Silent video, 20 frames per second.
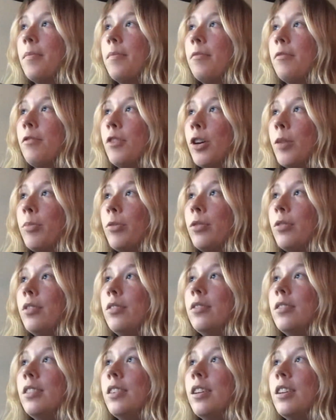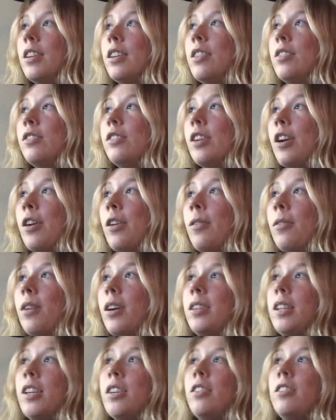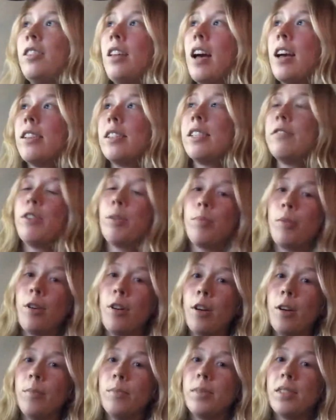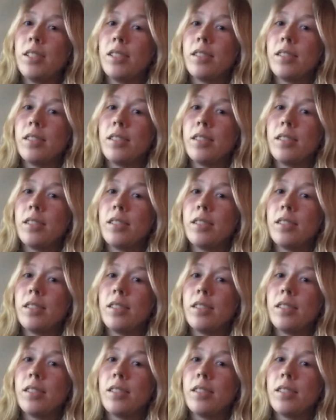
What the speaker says: verbal, so a little less of a prompt,